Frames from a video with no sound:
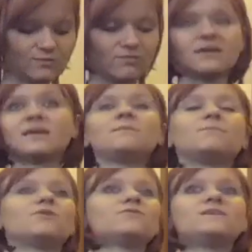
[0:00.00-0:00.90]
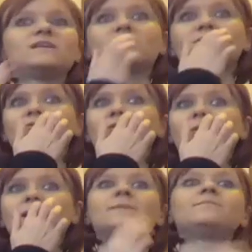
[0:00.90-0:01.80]
You can keep both feet on the
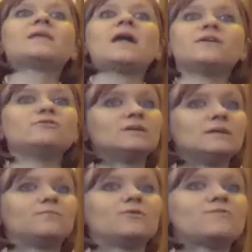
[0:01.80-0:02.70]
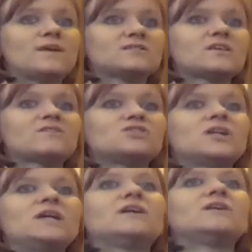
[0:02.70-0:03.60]
floor. You can keep both hands on the
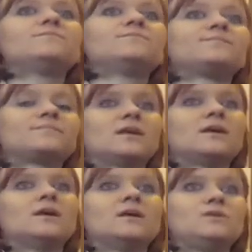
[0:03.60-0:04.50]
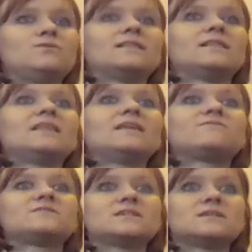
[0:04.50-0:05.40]
chair. You can
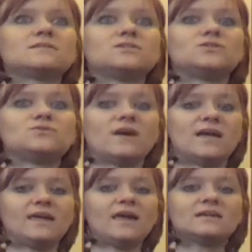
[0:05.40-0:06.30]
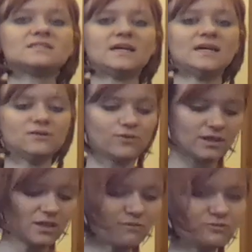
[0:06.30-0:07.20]
lift to a kickstand or
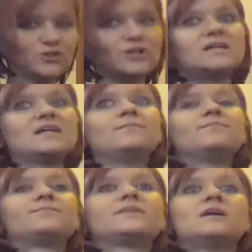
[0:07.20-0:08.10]
a low tree.